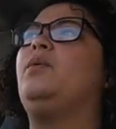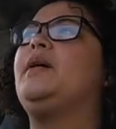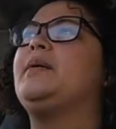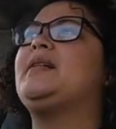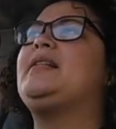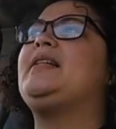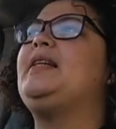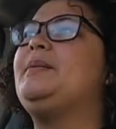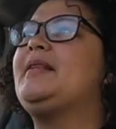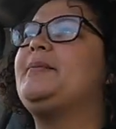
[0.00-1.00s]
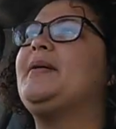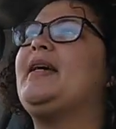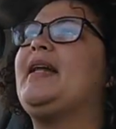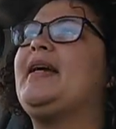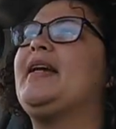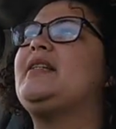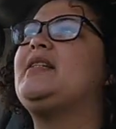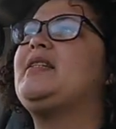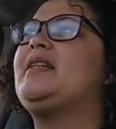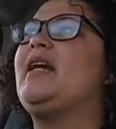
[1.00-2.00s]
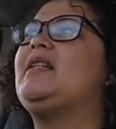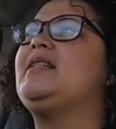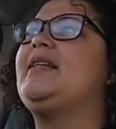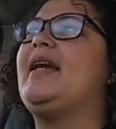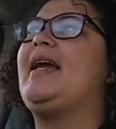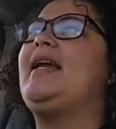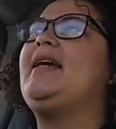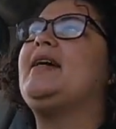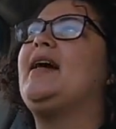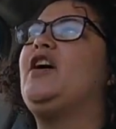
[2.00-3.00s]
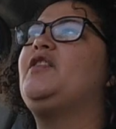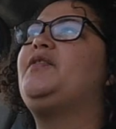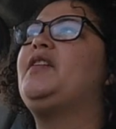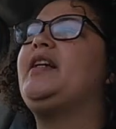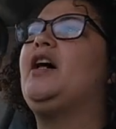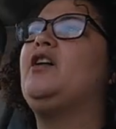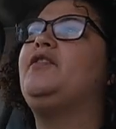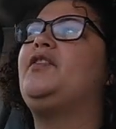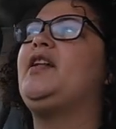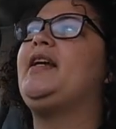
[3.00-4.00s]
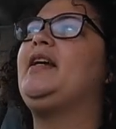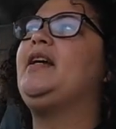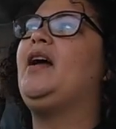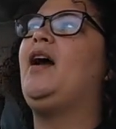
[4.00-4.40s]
We'll see what the mechanic has to say today, hopefully.